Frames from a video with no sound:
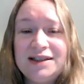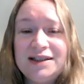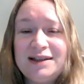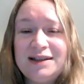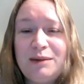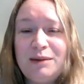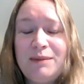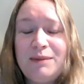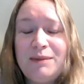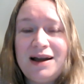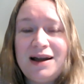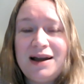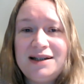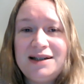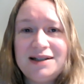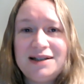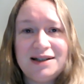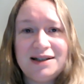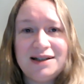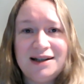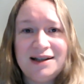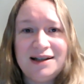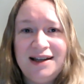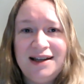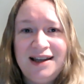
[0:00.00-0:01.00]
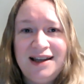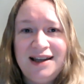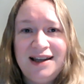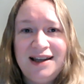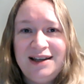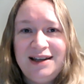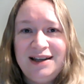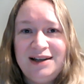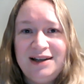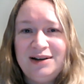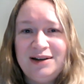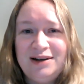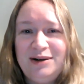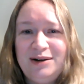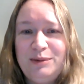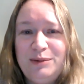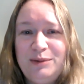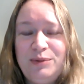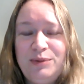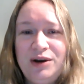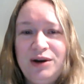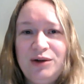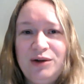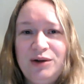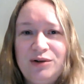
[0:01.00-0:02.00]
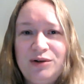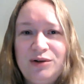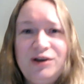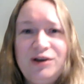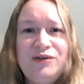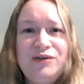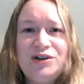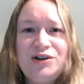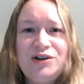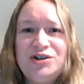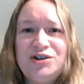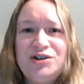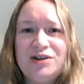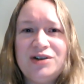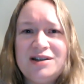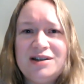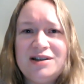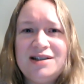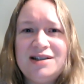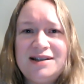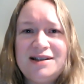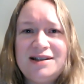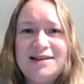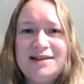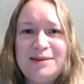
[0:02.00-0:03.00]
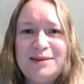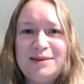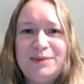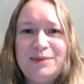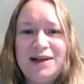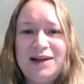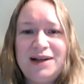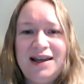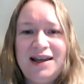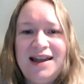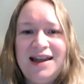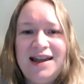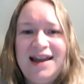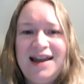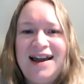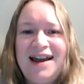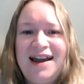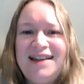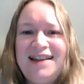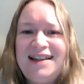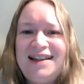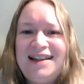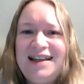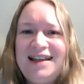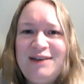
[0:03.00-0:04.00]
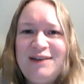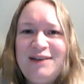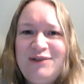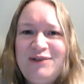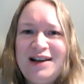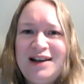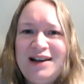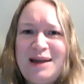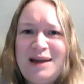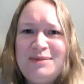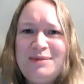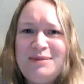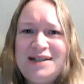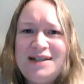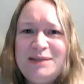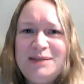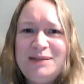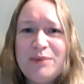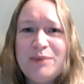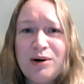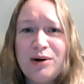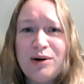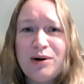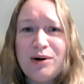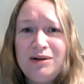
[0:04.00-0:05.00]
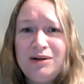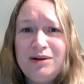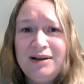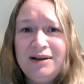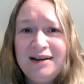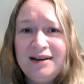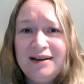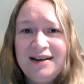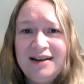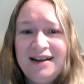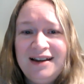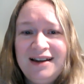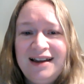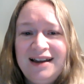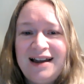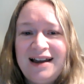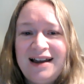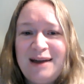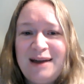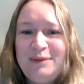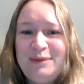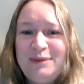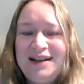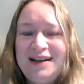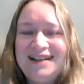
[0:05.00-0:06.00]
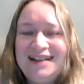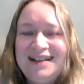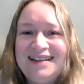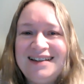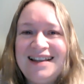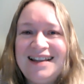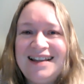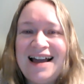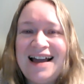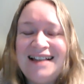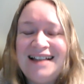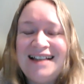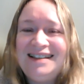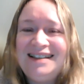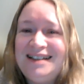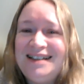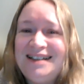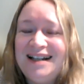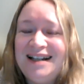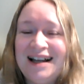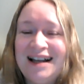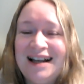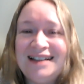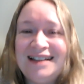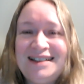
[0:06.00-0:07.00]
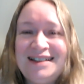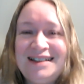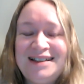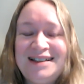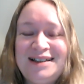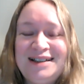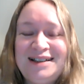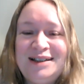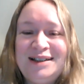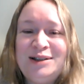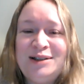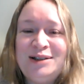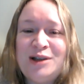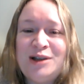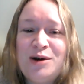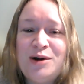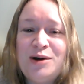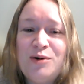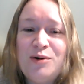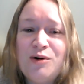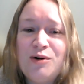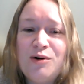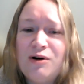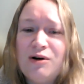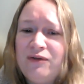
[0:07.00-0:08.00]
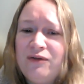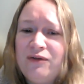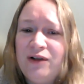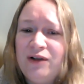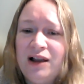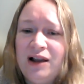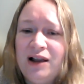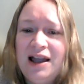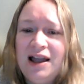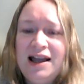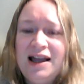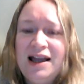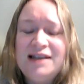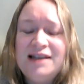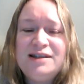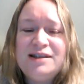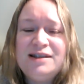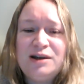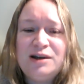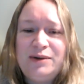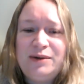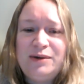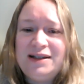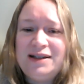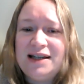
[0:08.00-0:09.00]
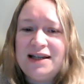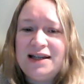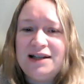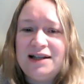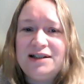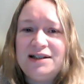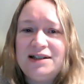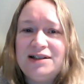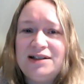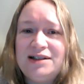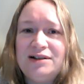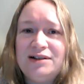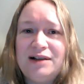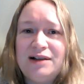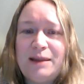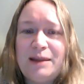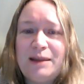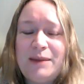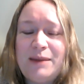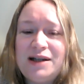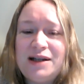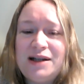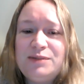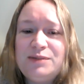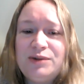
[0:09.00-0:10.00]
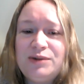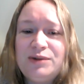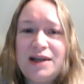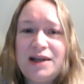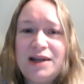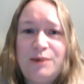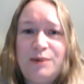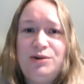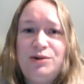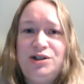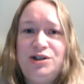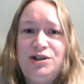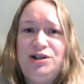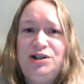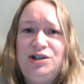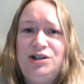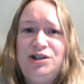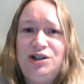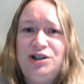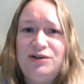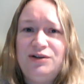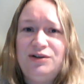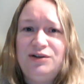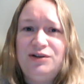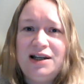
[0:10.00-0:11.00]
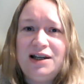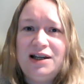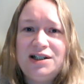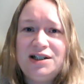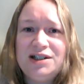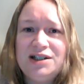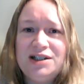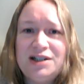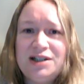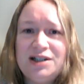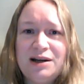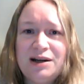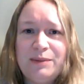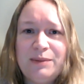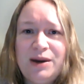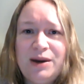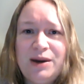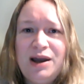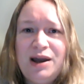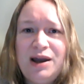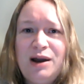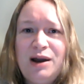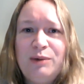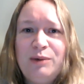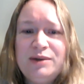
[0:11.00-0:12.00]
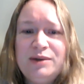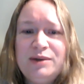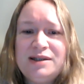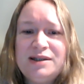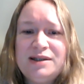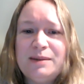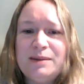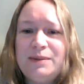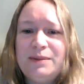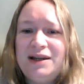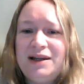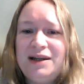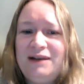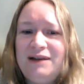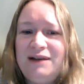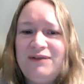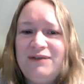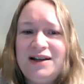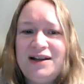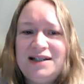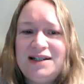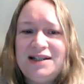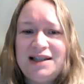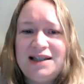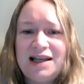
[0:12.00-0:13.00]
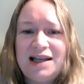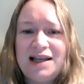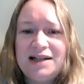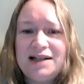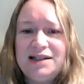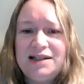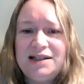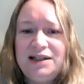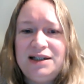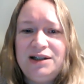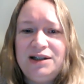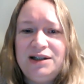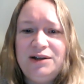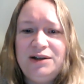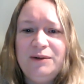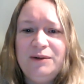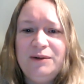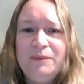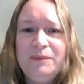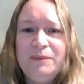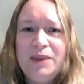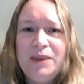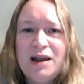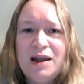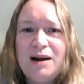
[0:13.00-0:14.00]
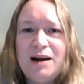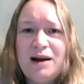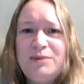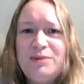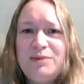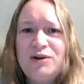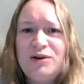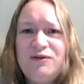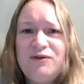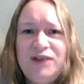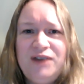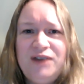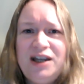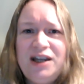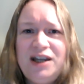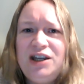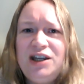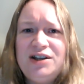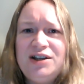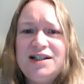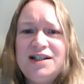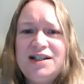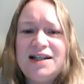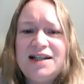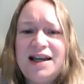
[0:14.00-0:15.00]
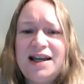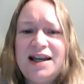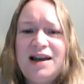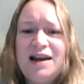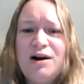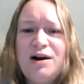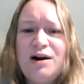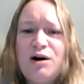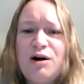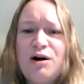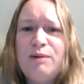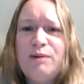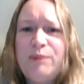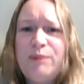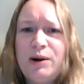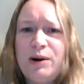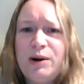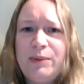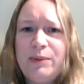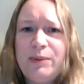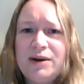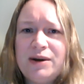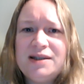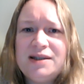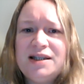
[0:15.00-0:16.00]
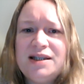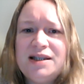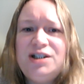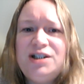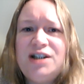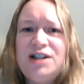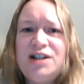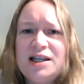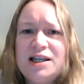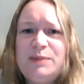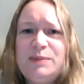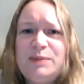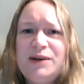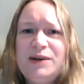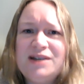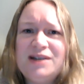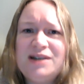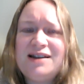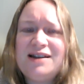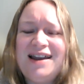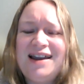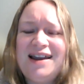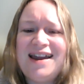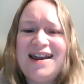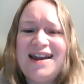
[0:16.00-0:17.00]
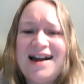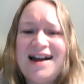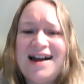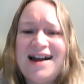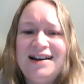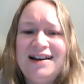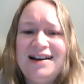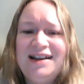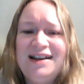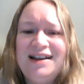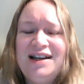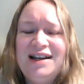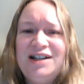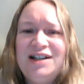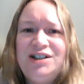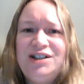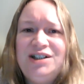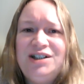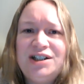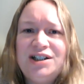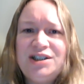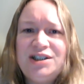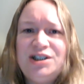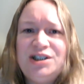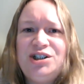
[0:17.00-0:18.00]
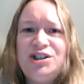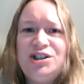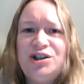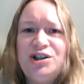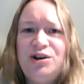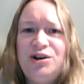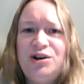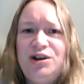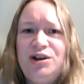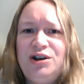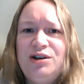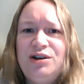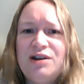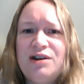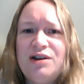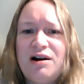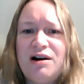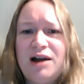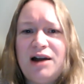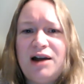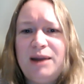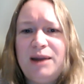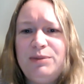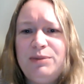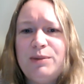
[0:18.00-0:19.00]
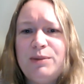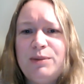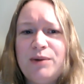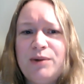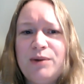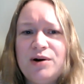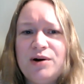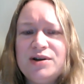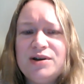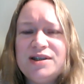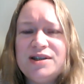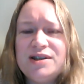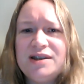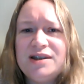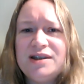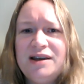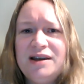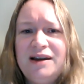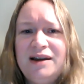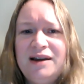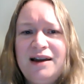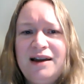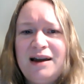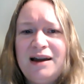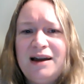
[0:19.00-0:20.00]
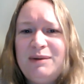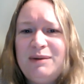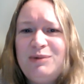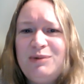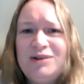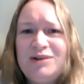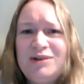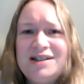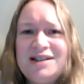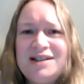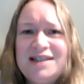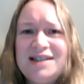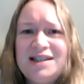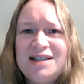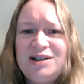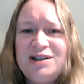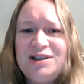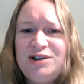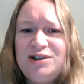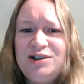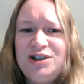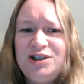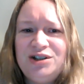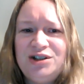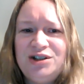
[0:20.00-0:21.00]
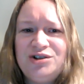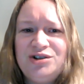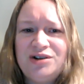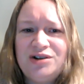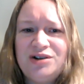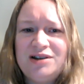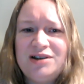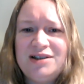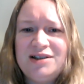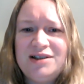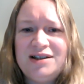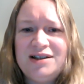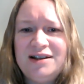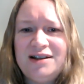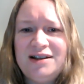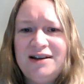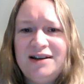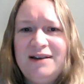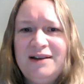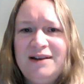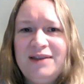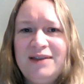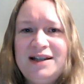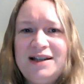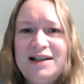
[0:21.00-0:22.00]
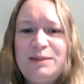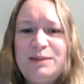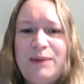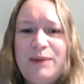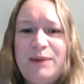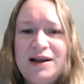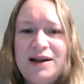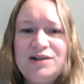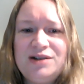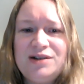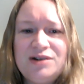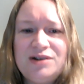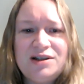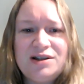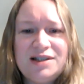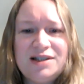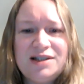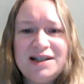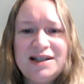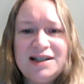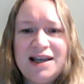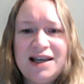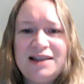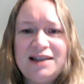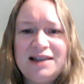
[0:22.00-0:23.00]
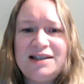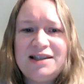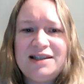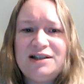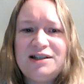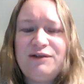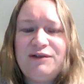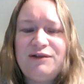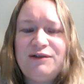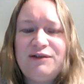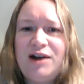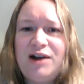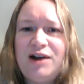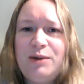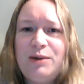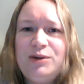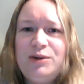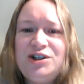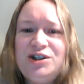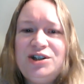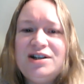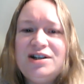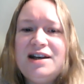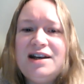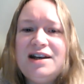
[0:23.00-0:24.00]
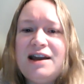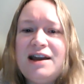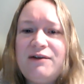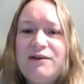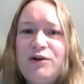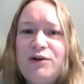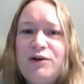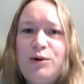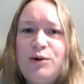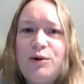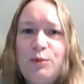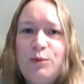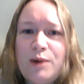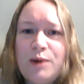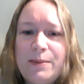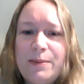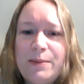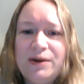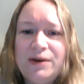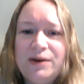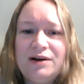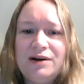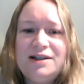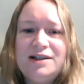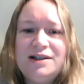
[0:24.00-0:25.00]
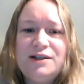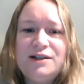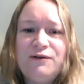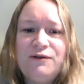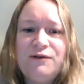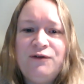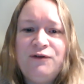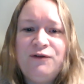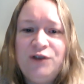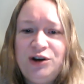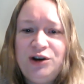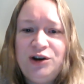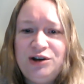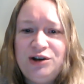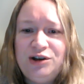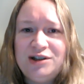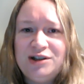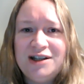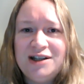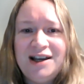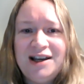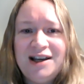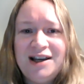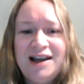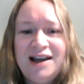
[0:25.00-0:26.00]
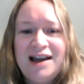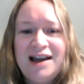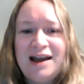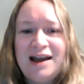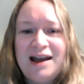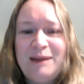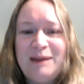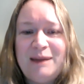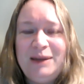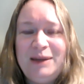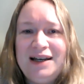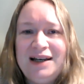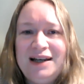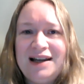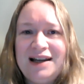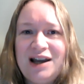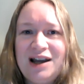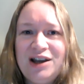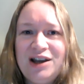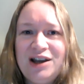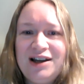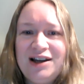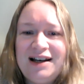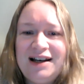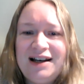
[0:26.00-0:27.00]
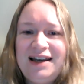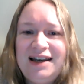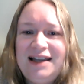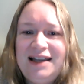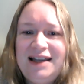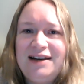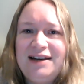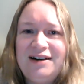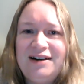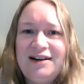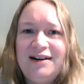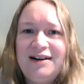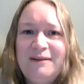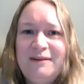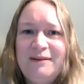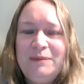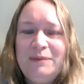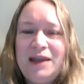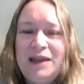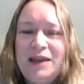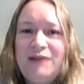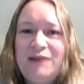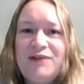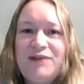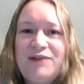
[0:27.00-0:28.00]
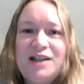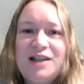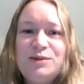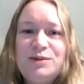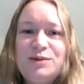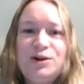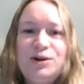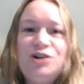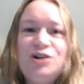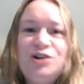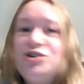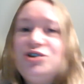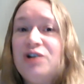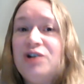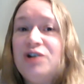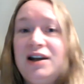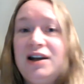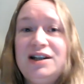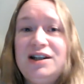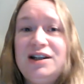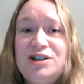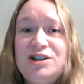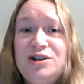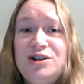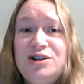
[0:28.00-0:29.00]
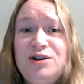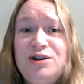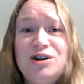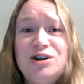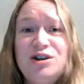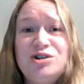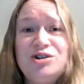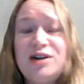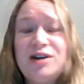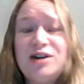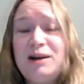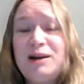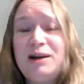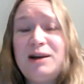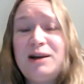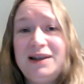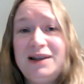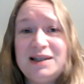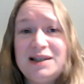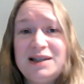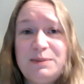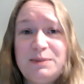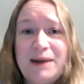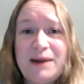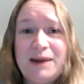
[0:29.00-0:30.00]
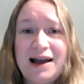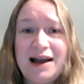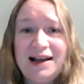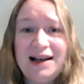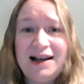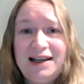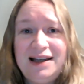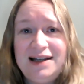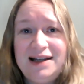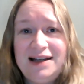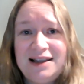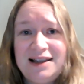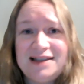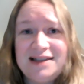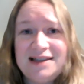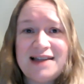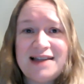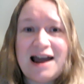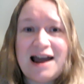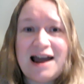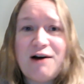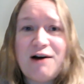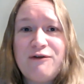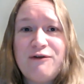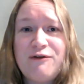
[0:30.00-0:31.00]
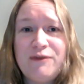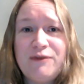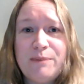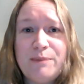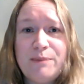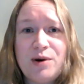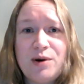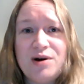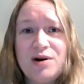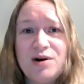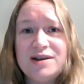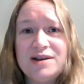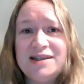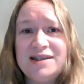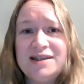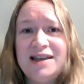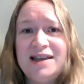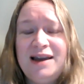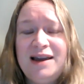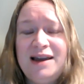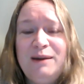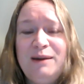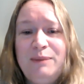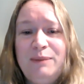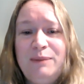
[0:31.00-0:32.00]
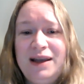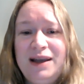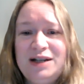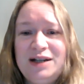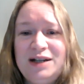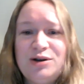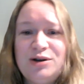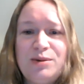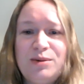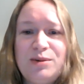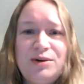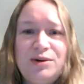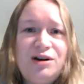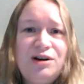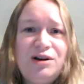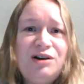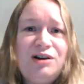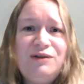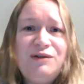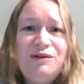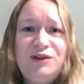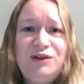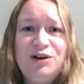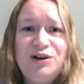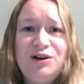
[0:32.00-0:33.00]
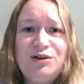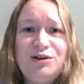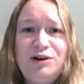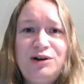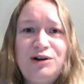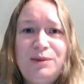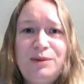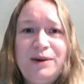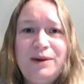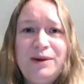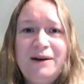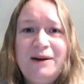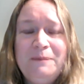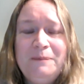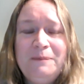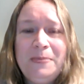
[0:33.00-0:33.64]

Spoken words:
Just imagine, putting all of your trust in somebody and then they give you an empty bowl. I mean, that's just so awful, so intentional. Imagine what that would do to your relationship with somebody if they did that to you. I'm not feeding you today on purpose, just because I can, just to show you that I'm the boss. I mean, what does this do to your trust? They depend on us to get this stuff right. We should never weaponize food. I mean, a good leader, if that's what you're trying to do, you're trying to be this pack leader, this alpha boss, being dominant over your group.